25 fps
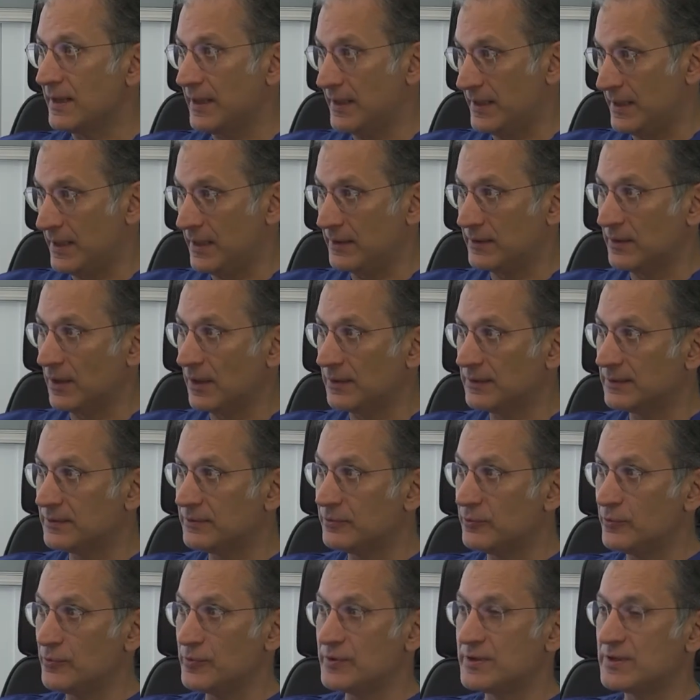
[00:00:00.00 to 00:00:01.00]
an adult
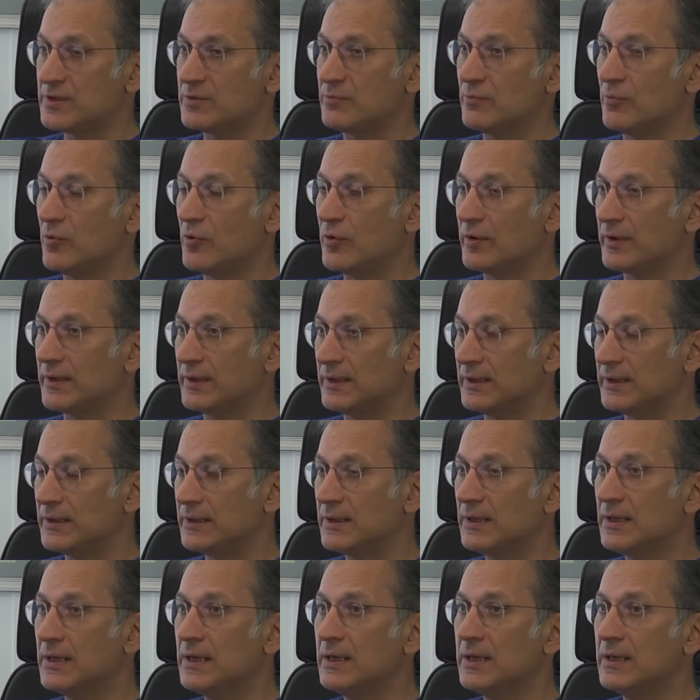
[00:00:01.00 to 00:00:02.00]
who is smoking,
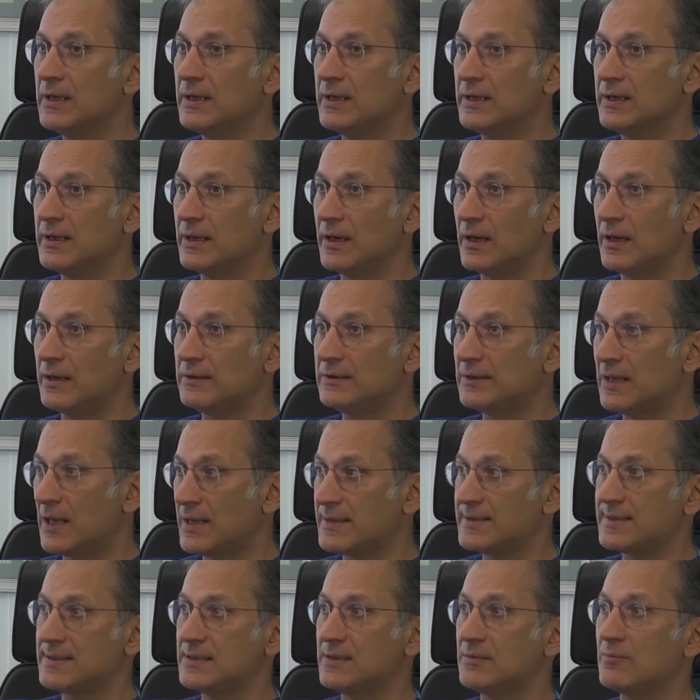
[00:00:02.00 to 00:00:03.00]

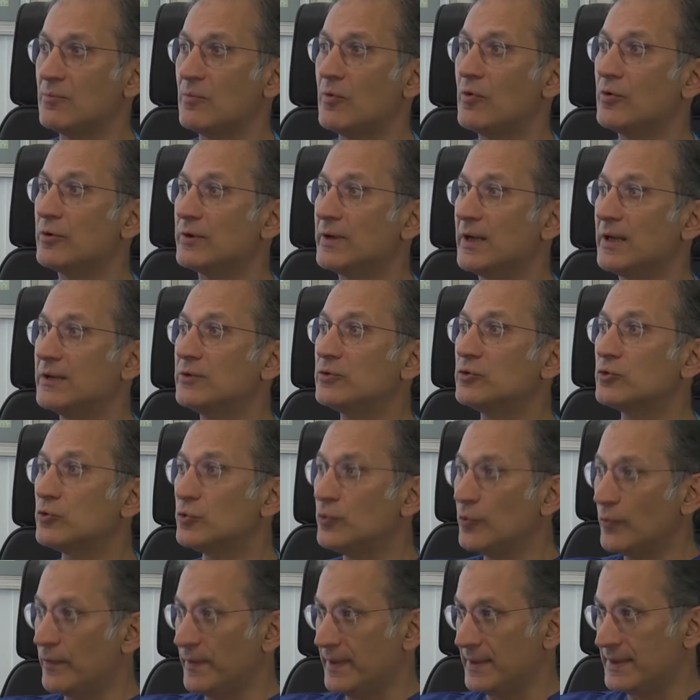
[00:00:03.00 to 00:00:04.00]
lasting more than
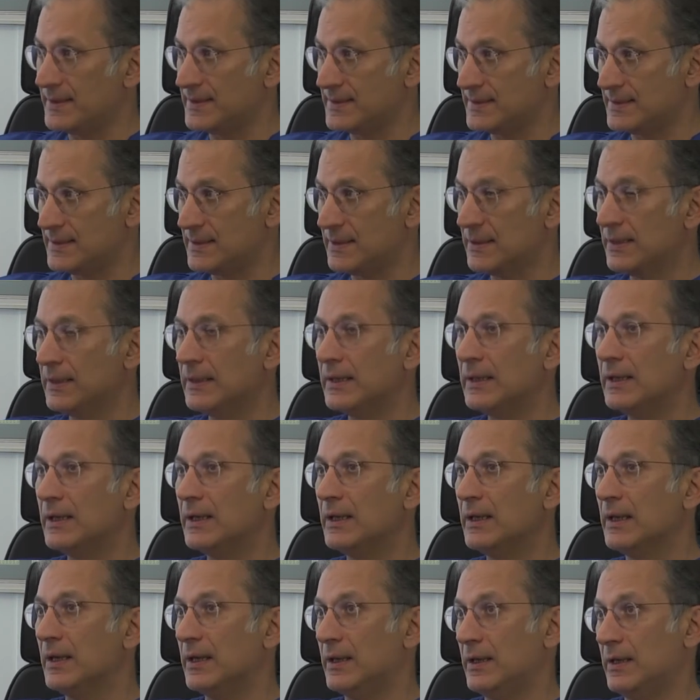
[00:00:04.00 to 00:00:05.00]
2 weeks,
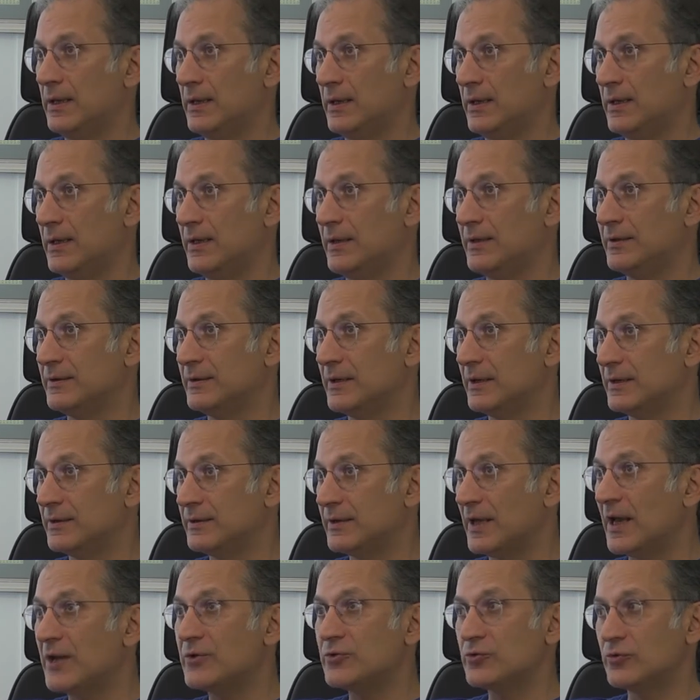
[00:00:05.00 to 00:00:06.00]

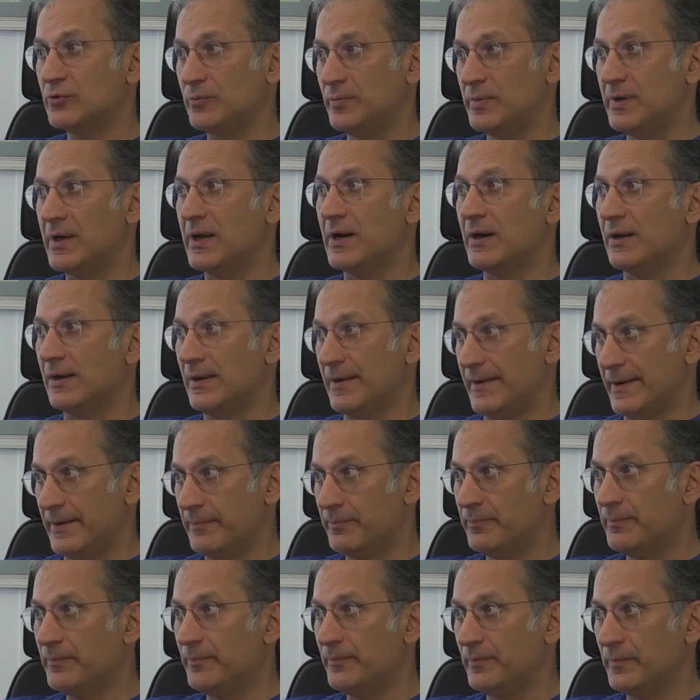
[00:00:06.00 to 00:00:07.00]
there should be an
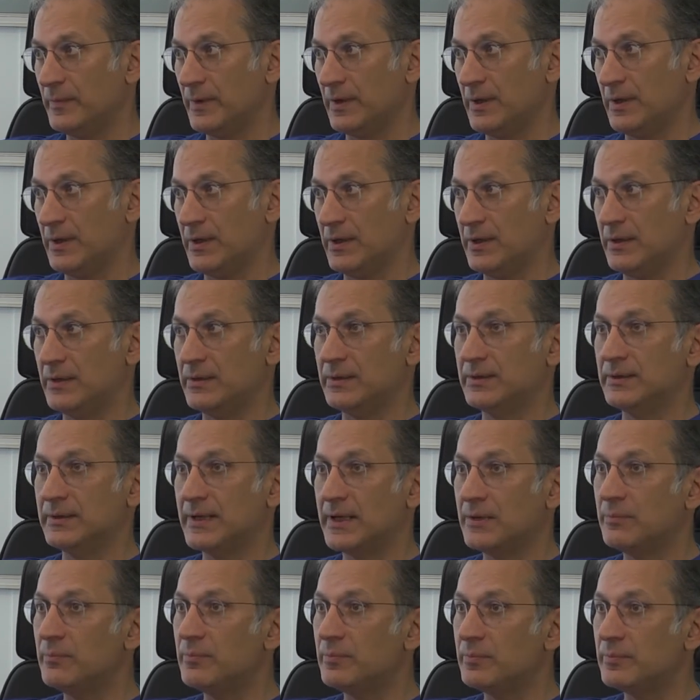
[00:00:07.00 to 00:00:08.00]
alarm.
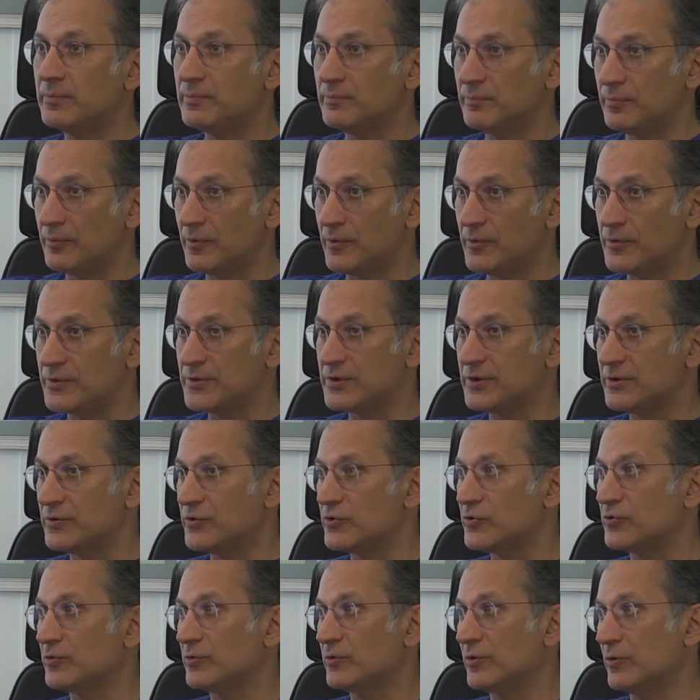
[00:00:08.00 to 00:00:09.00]
That person
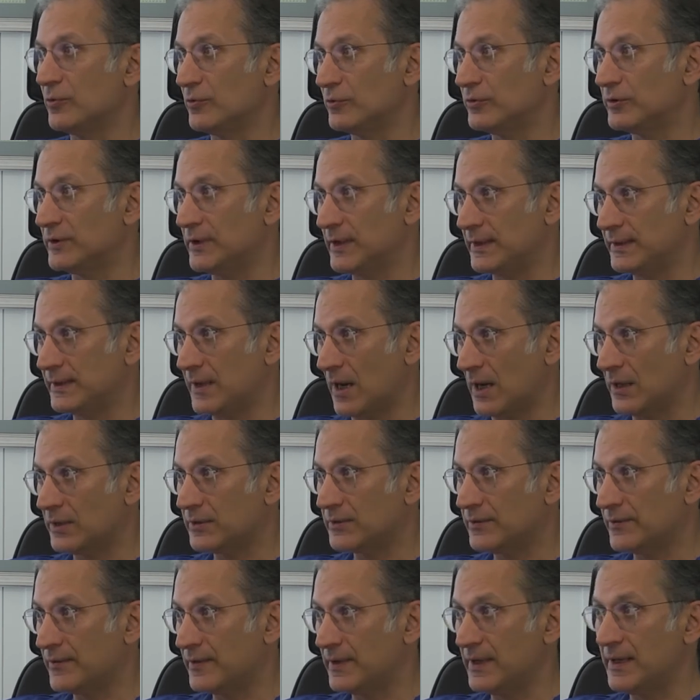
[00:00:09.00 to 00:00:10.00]
should go to a
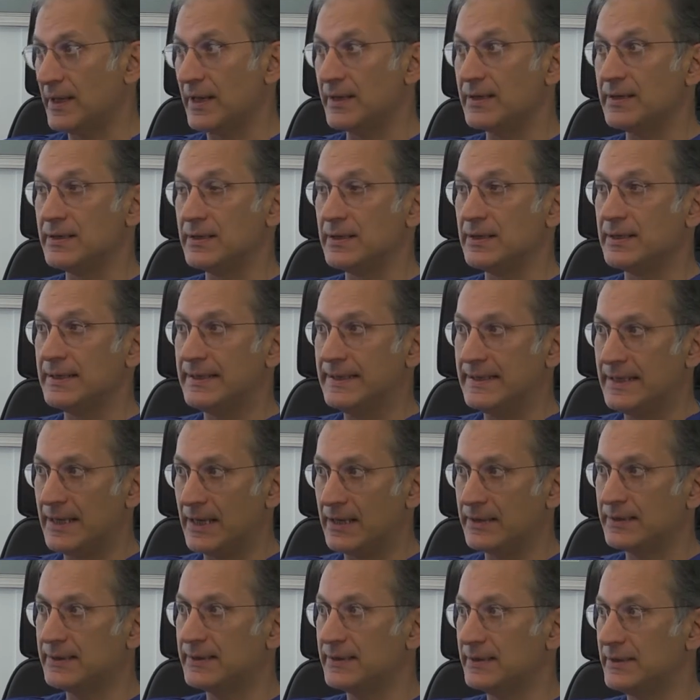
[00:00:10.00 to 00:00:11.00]
doctor, an
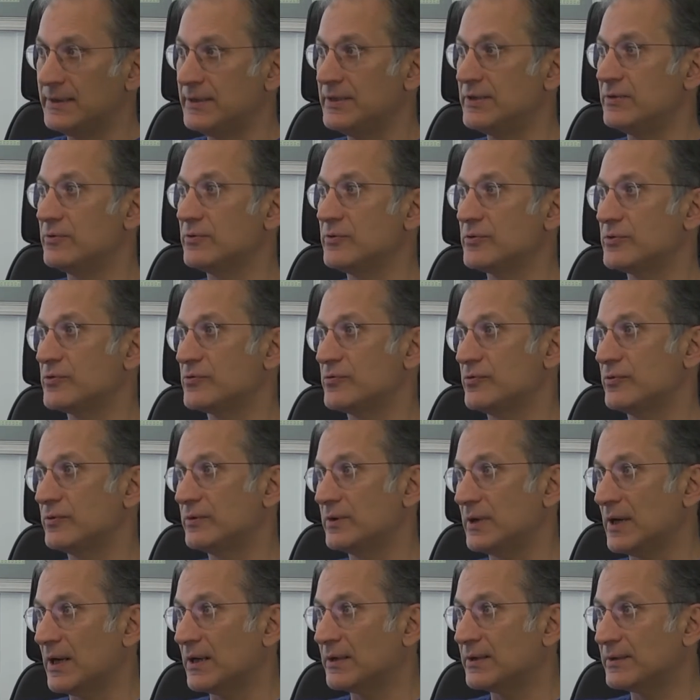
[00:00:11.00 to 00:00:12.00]
ENT, ear, nose,
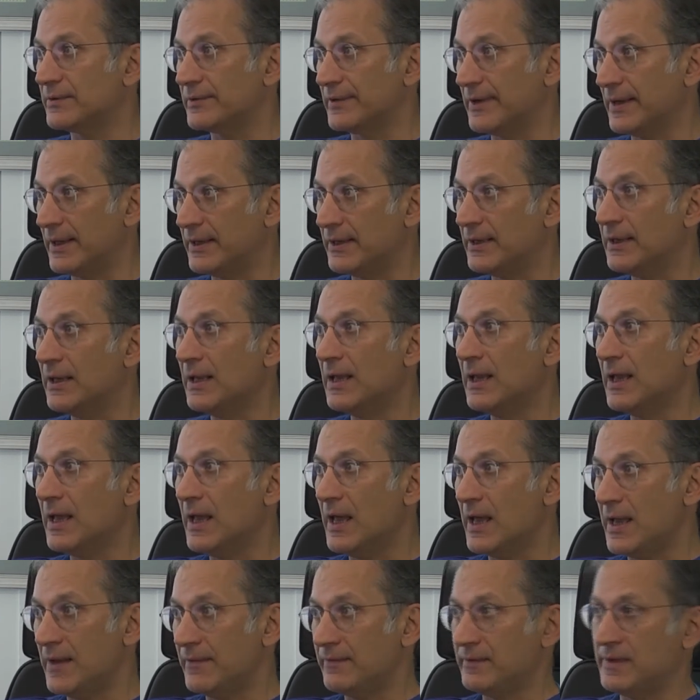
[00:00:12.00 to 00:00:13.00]
throat doctor, and
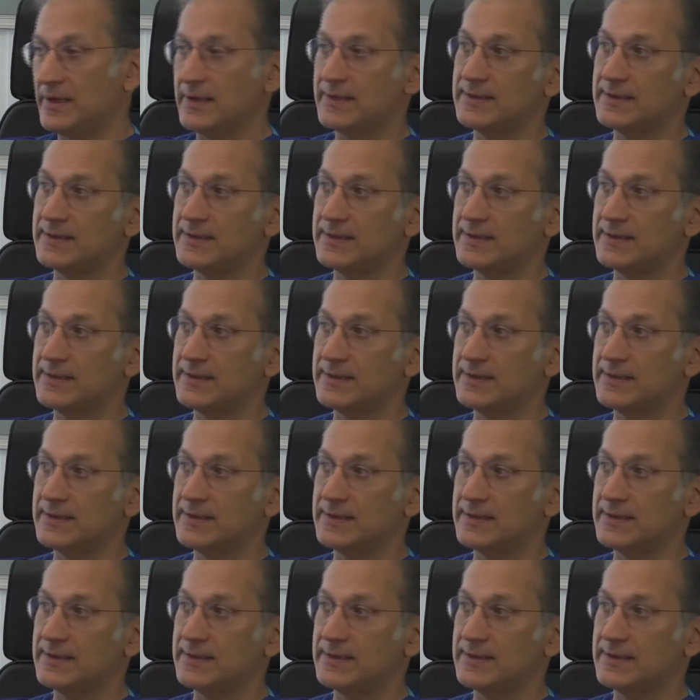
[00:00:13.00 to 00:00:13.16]
have the